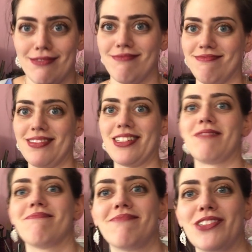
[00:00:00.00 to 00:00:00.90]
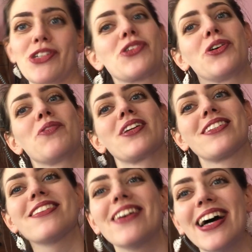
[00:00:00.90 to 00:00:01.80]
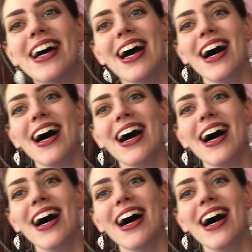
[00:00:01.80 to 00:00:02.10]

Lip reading: oh, I'm not sure I want to do it.